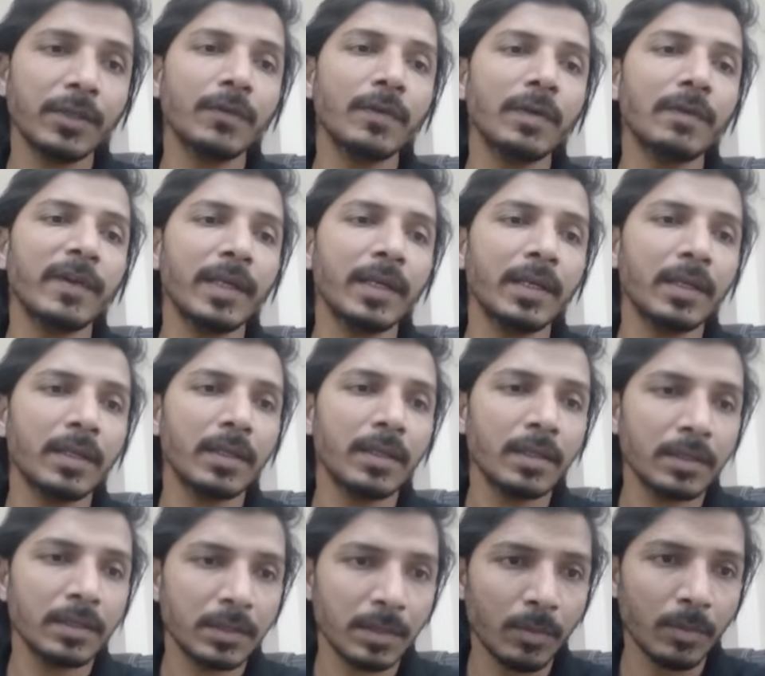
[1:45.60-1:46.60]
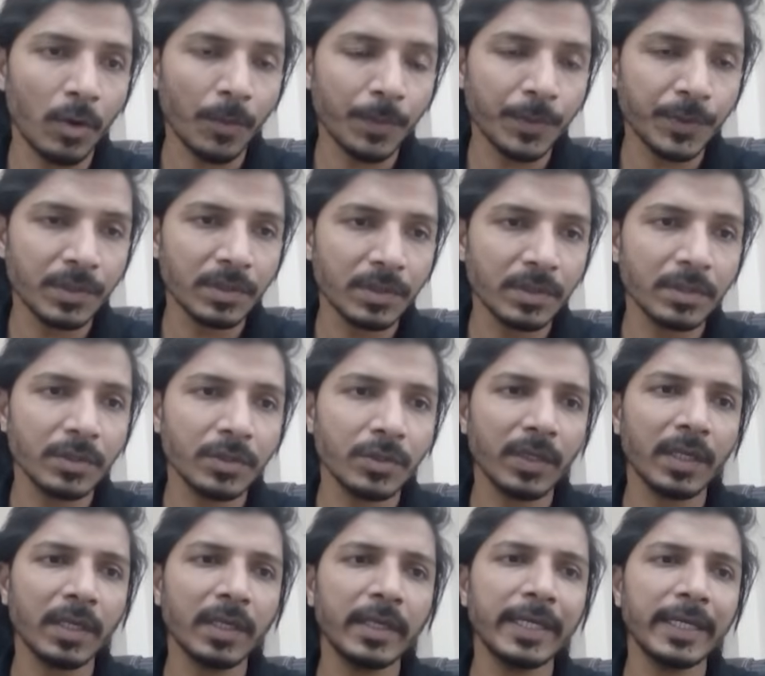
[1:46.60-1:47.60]
will find some options. You
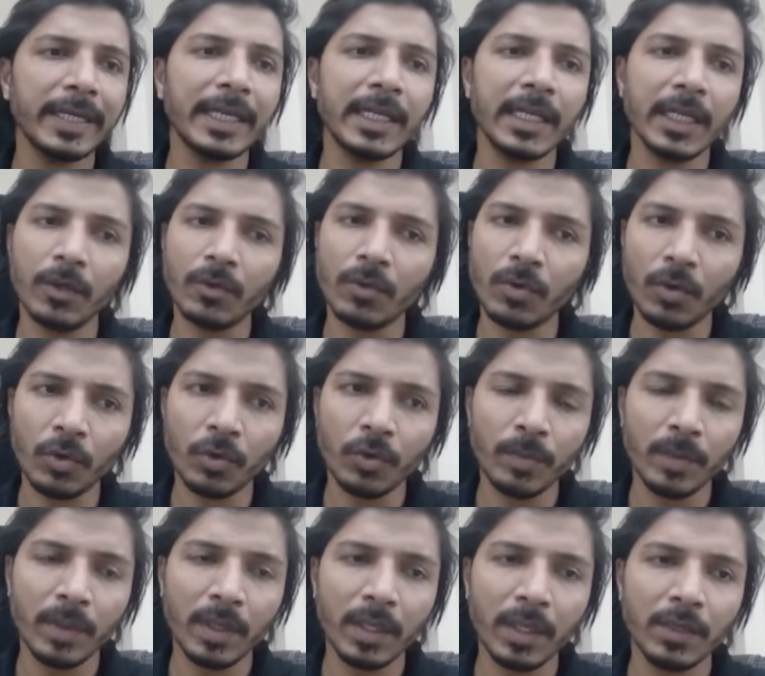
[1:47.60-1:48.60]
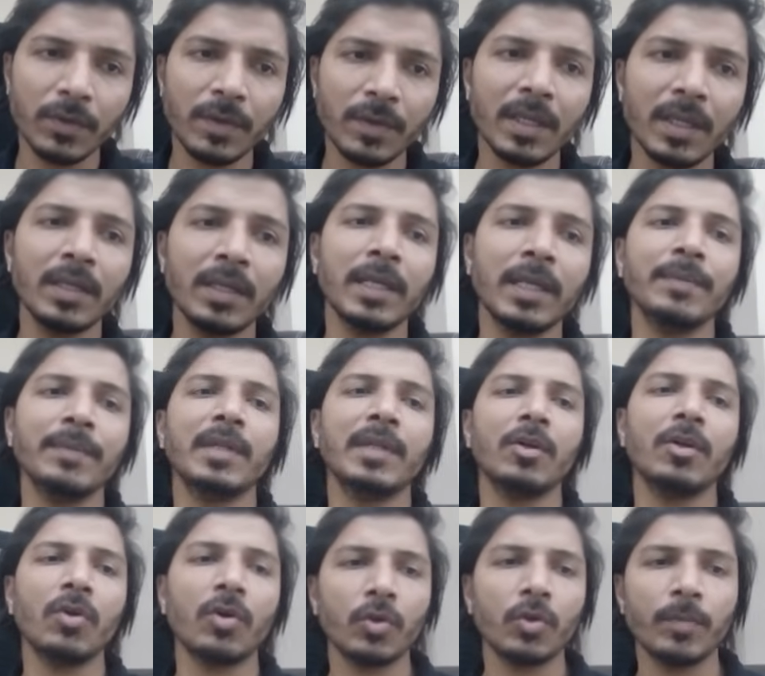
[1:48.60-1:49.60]
can create new document, you can name that
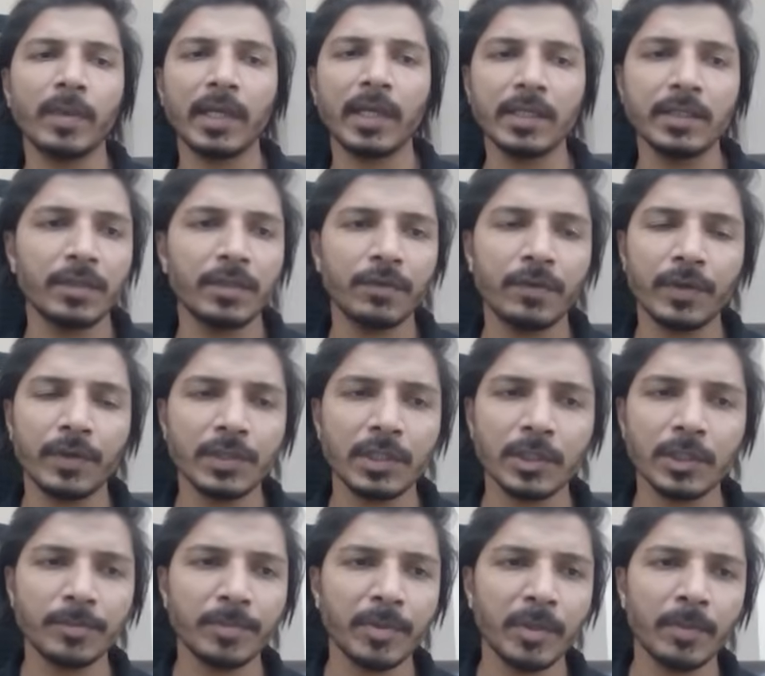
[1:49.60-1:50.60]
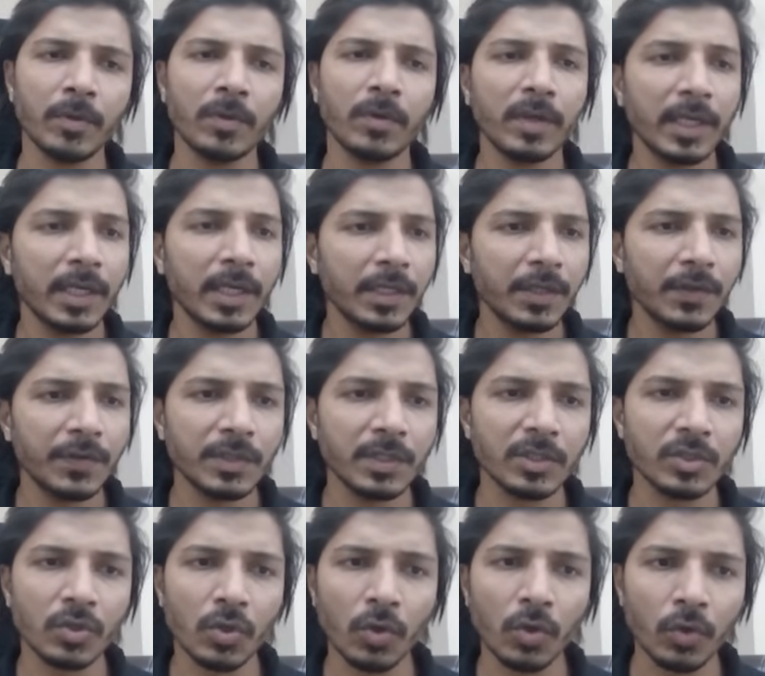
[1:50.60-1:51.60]
document as your research paper or any
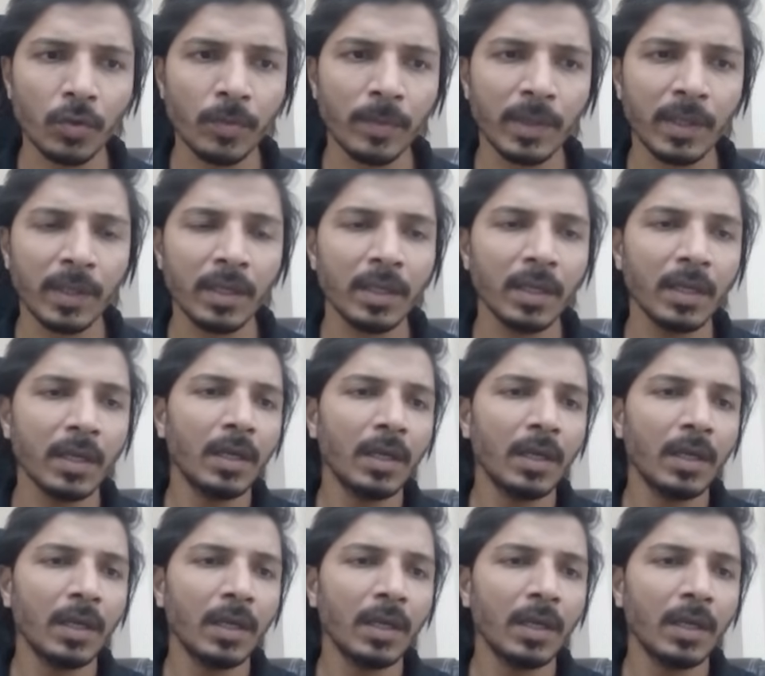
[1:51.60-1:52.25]
research document.